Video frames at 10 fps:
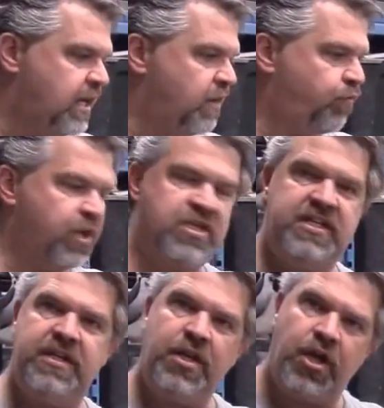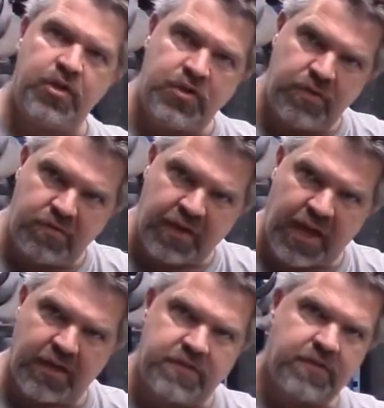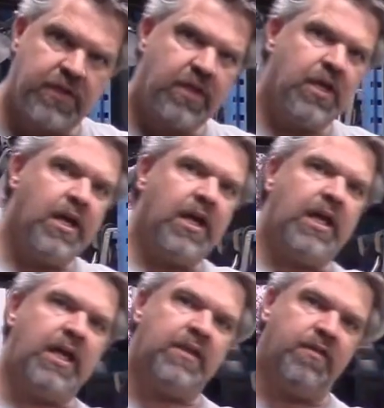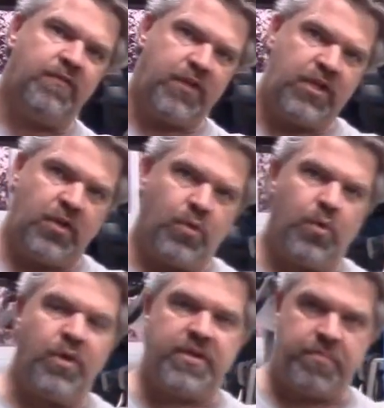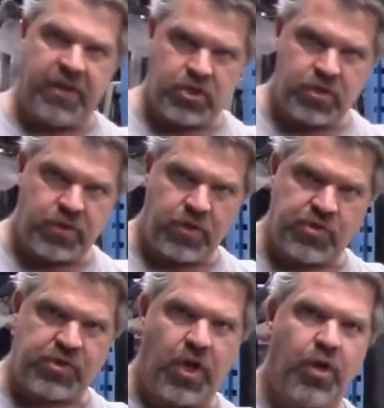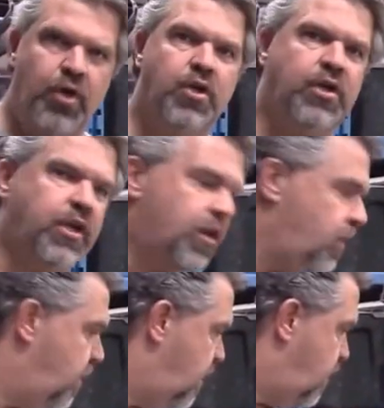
If we did not do that, in the video or in the picture that you saw earlier,